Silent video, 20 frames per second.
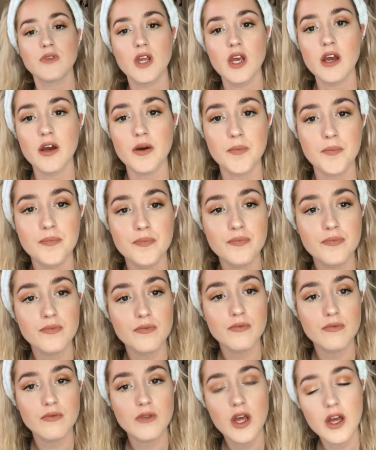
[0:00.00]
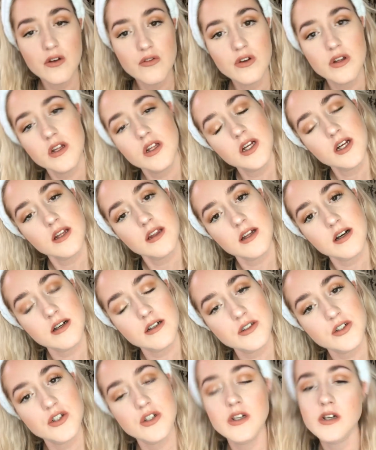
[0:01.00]
Yeah, I really like that
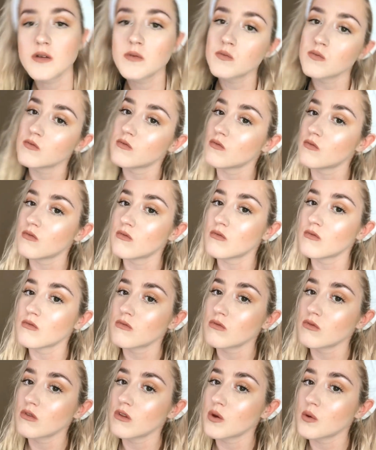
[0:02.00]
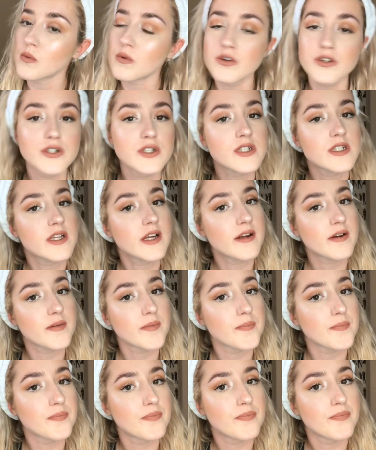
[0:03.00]
actually. What do you think?
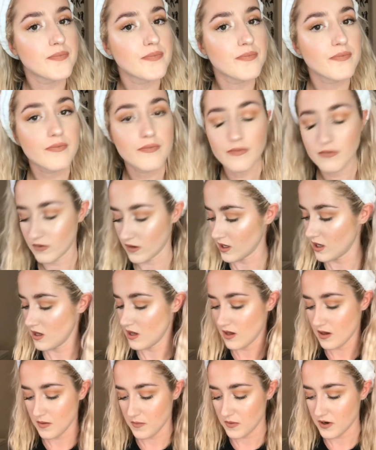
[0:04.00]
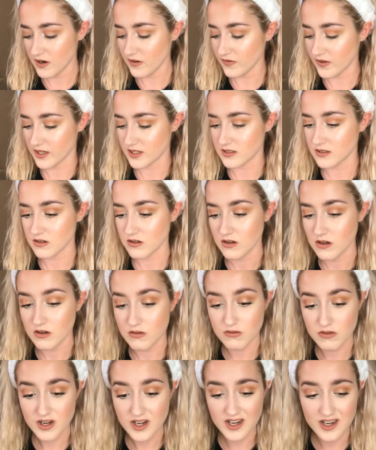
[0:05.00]
Perfect.
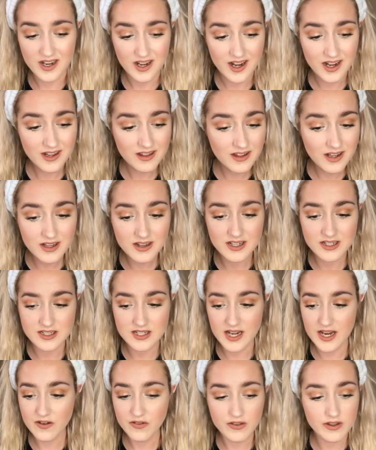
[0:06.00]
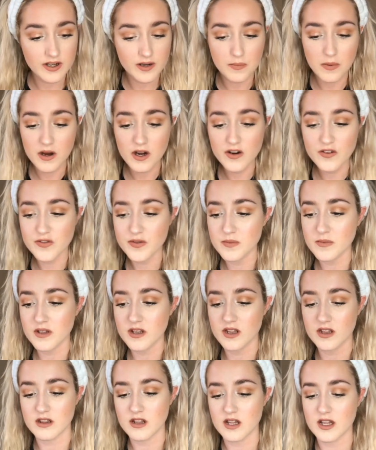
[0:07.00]
Right, I think that's everything apart from
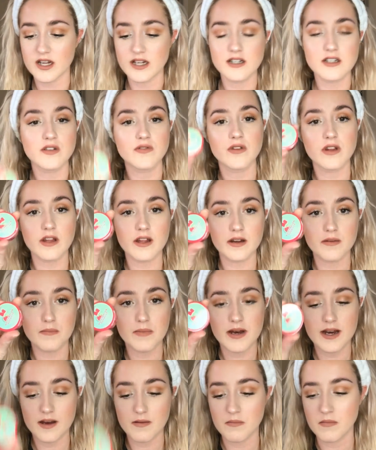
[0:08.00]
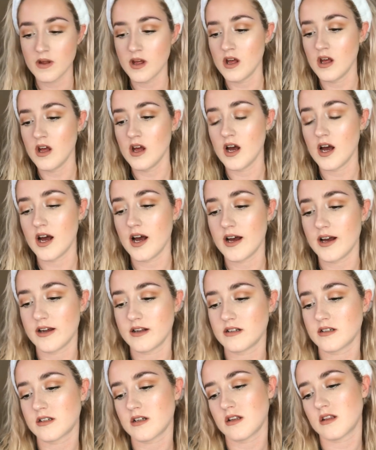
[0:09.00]
the likes of the lip balm
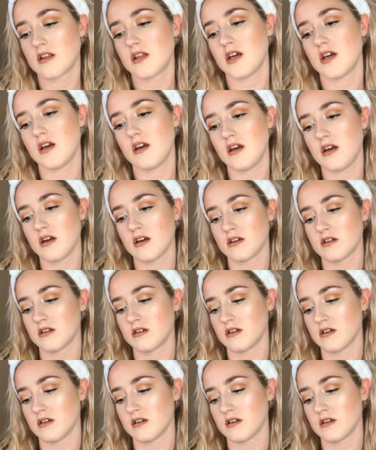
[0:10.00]
and the